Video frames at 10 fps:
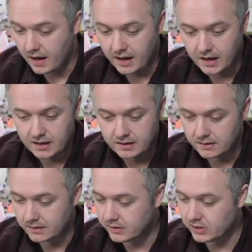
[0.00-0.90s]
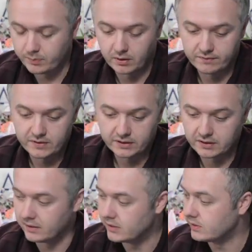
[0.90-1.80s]
And this is perfect,
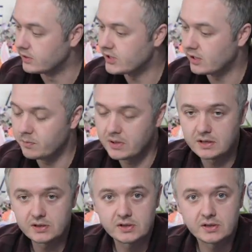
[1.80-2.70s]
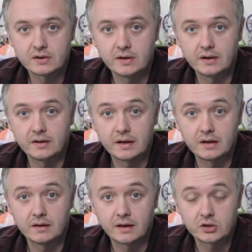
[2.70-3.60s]
a nice little centerpiece that they
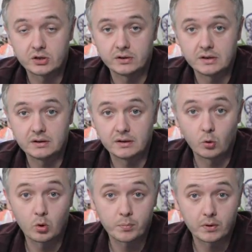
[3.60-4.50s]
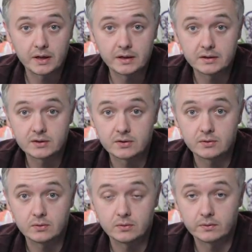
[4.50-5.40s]
can actually incorporate
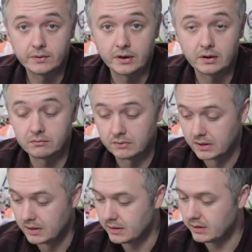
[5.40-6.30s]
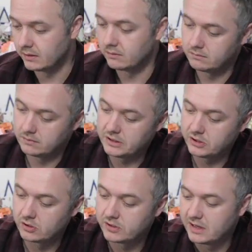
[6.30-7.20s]
into their, you know,
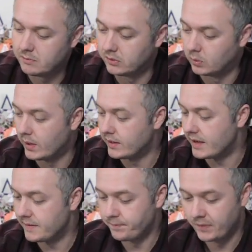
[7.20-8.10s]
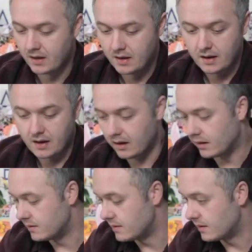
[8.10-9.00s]
Easter table or whatnot.
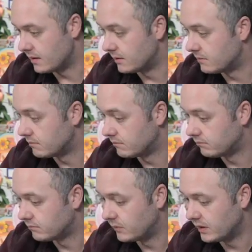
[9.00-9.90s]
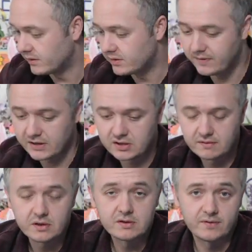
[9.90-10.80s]
And um, well, it's
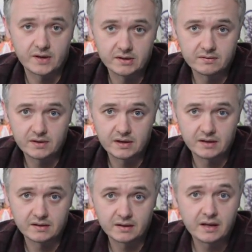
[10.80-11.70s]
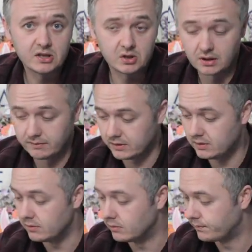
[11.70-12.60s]
festive and it's fun, and kids will love it
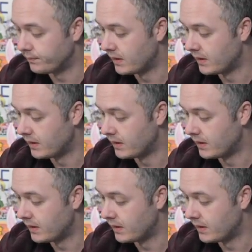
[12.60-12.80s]
too.